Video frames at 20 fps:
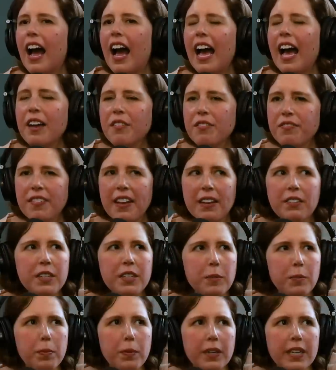I found
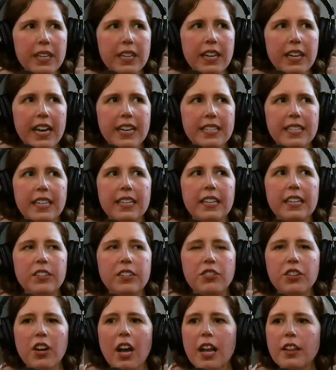it pretty nice, and
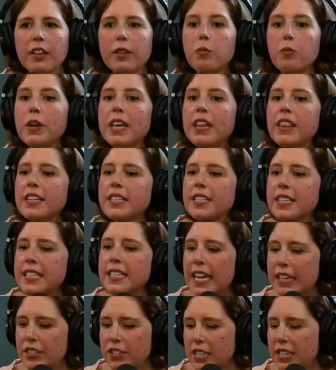it, we this
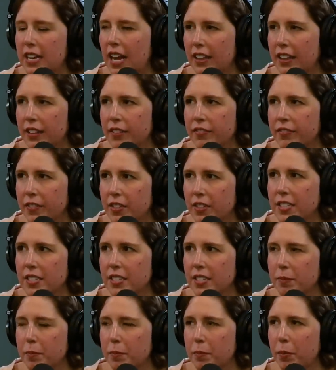is actually not the
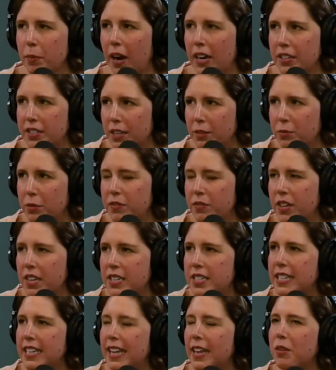first project we've
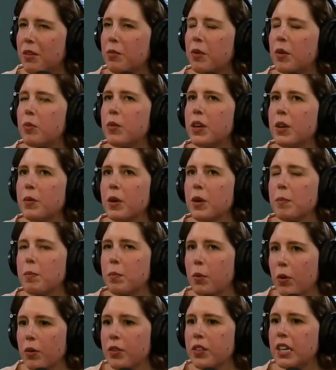done together. When we were
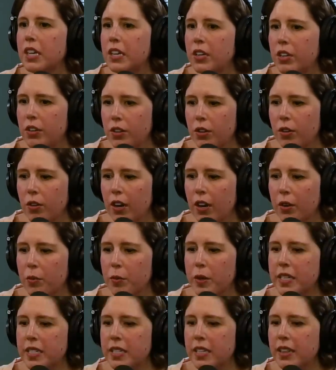both in New York,
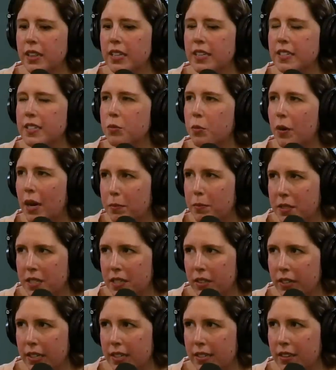we did this web
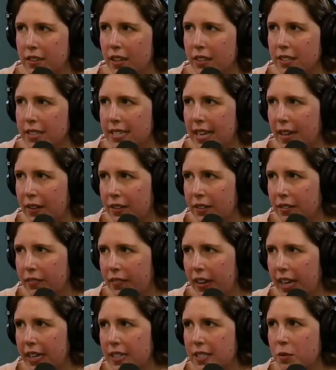series called Sound
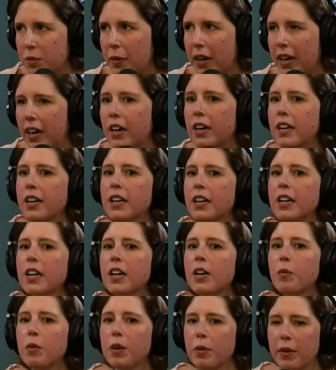Advice, where. Mm-hmm
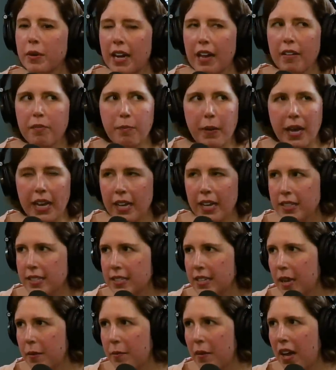we would have bands
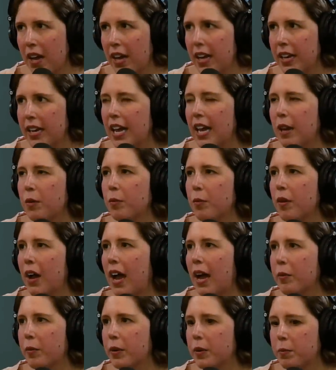come on and
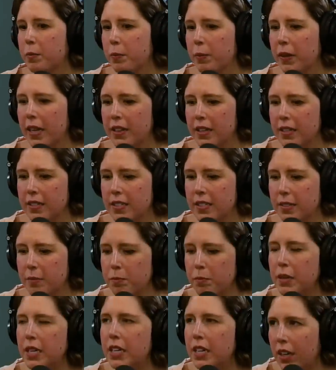I would play this
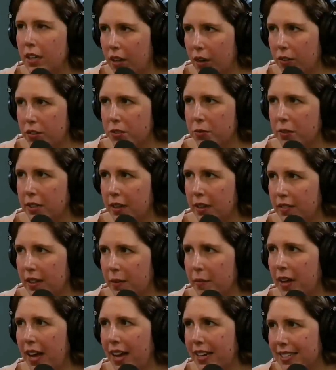media coach who would give
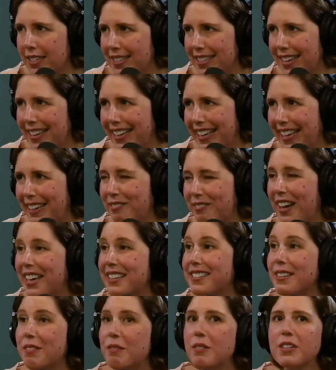them condescending
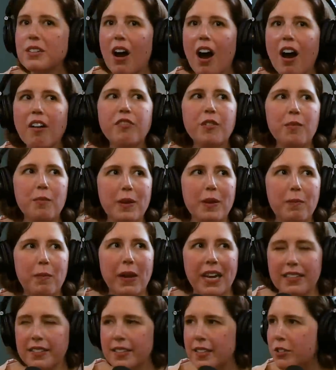advice. And it would often be
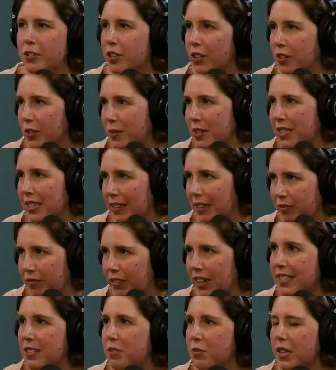bands that Jonah was like
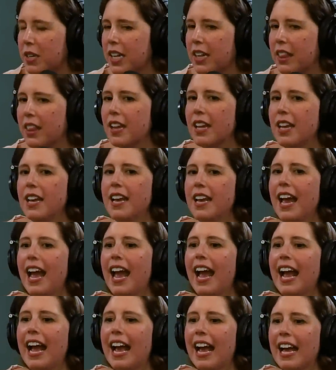friends with.
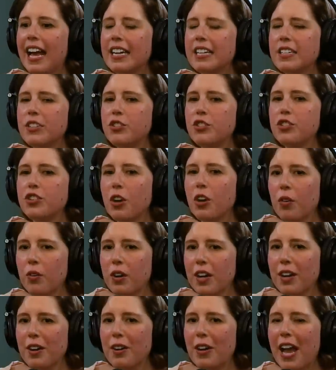And
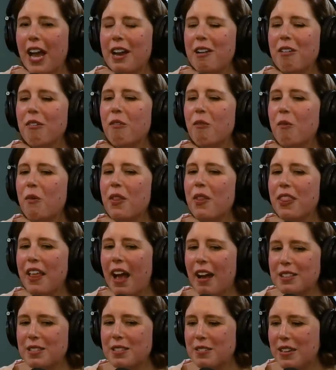Jonah and it,
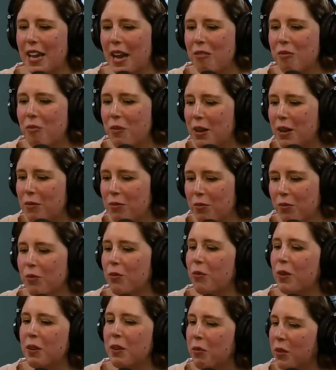that's and we
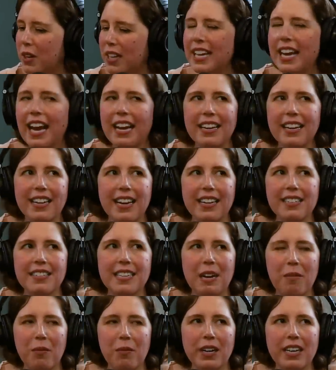we really had a nice
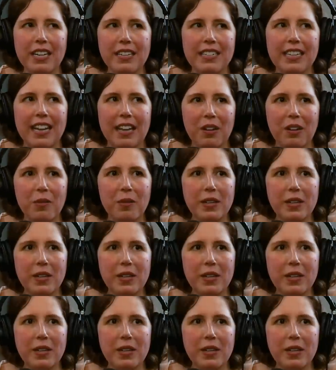time working together.